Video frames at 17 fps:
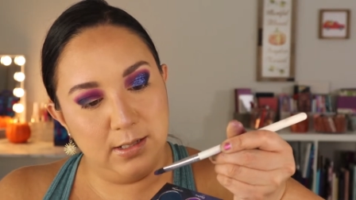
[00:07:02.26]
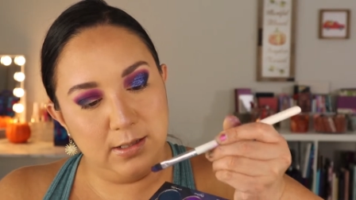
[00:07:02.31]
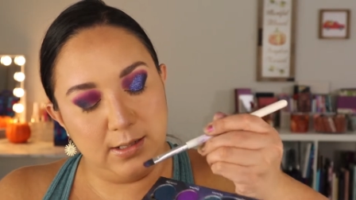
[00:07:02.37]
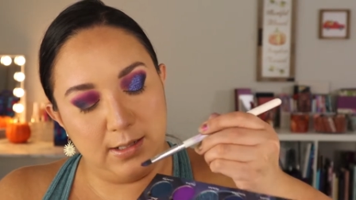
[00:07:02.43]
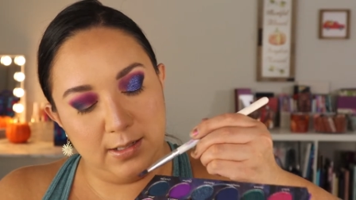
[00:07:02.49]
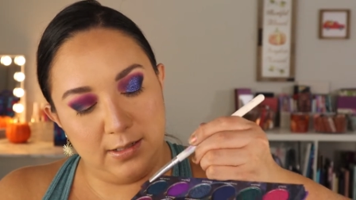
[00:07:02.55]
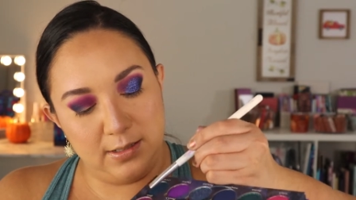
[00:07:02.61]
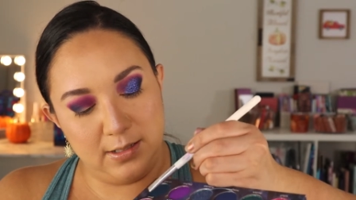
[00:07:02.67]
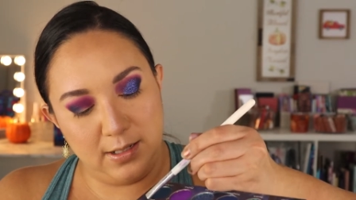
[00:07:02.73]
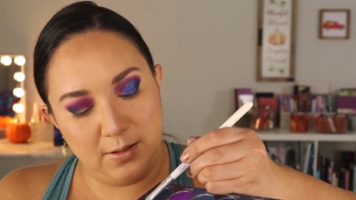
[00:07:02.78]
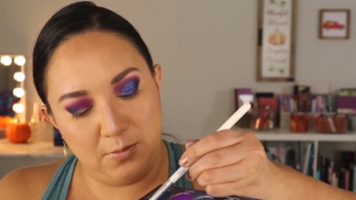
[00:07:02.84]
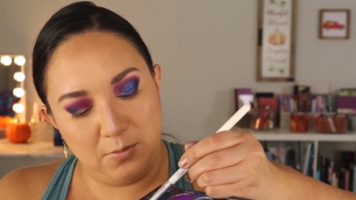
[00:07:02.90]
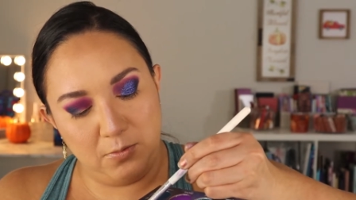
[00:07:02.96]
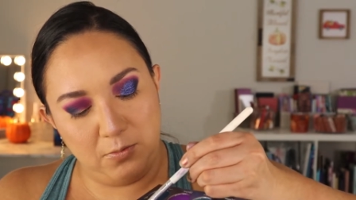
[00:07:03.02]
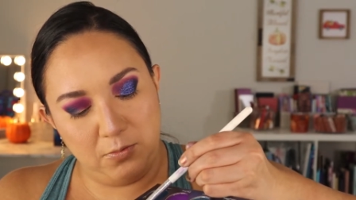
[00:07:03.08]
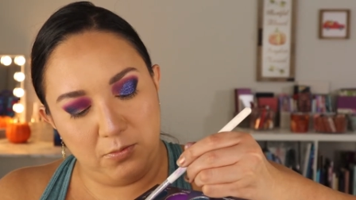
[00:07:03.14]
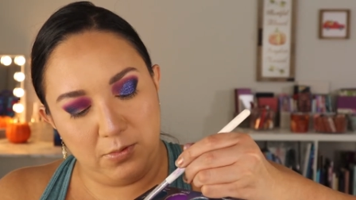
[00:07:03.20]
that it's not
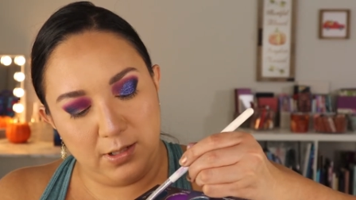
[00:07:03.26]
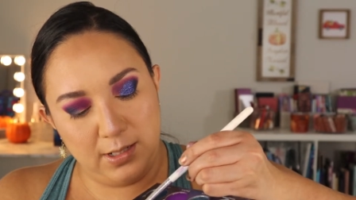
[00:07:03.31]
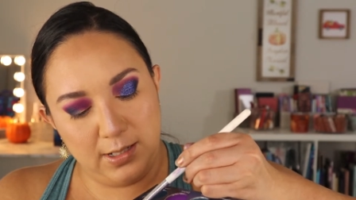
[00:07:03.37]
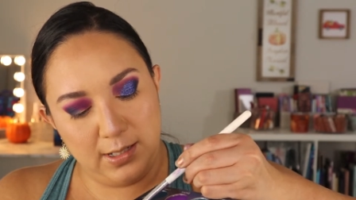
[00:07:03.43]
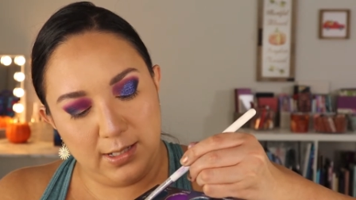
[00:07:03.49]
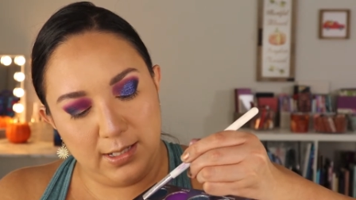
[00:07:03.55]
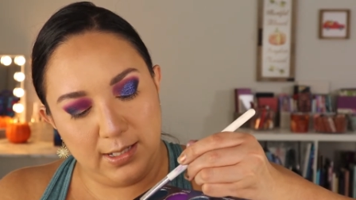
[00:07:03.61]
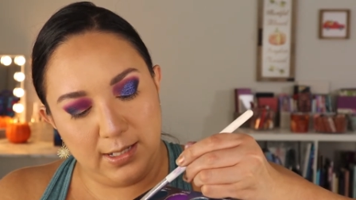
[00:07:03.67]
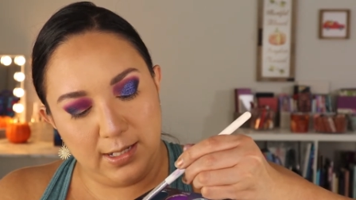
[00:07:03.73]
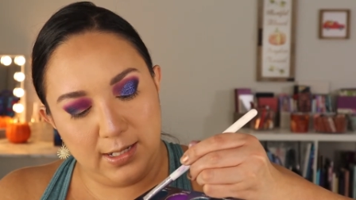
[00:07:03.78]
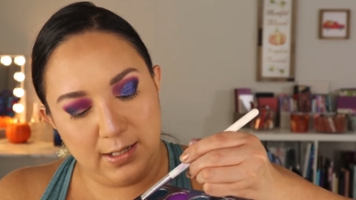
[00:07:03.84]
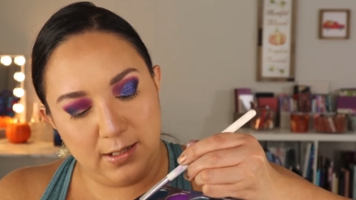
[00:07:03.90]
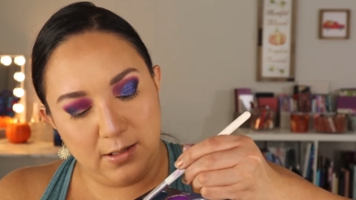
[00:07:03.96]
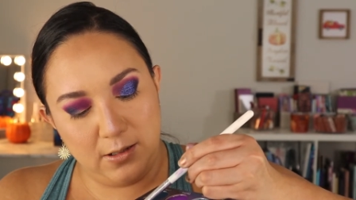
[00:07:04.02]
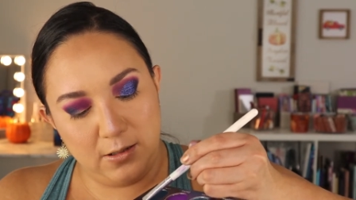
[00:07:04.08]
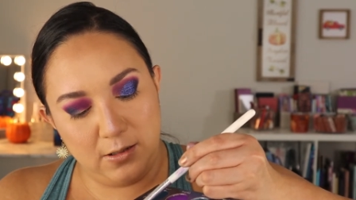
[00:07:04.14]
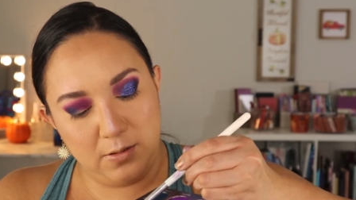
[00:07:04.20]
really getting
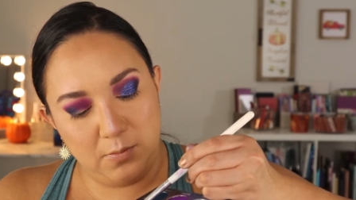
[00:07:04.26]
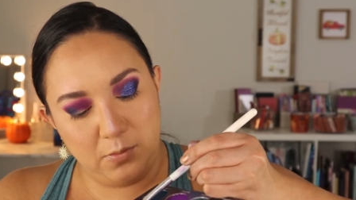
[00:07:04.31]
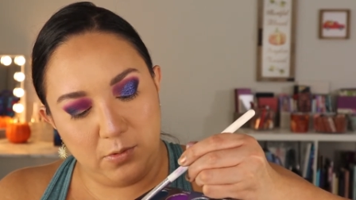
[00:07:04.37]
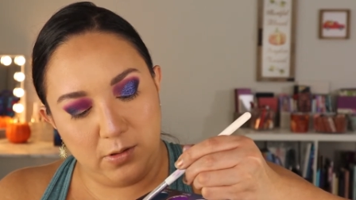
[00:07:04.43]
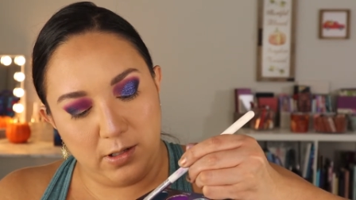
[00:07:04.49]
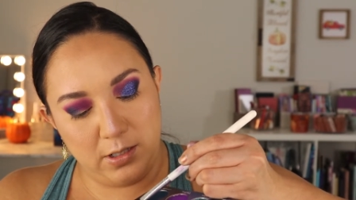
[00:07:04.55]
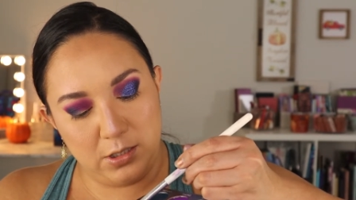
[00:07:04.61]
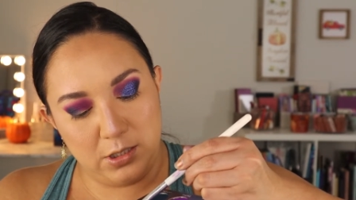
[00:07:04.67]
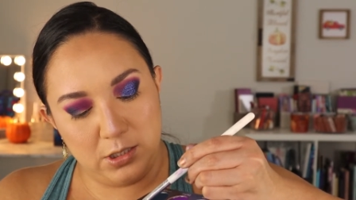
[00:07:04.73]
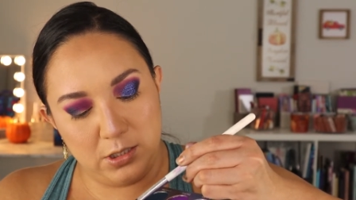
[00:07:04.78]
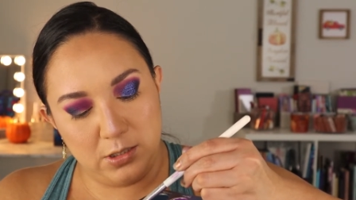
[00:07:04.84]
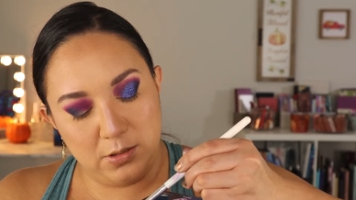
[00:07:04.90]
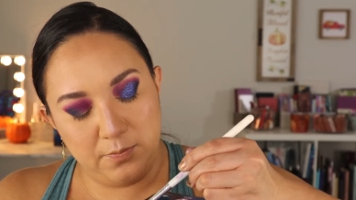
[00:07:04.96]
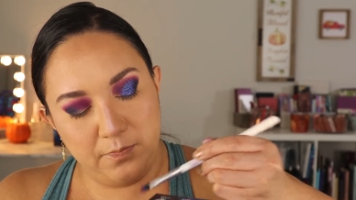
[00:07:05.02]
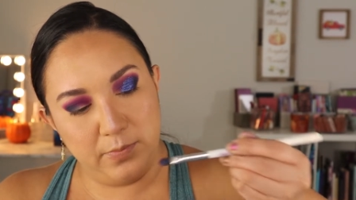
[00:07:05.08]
on the brush.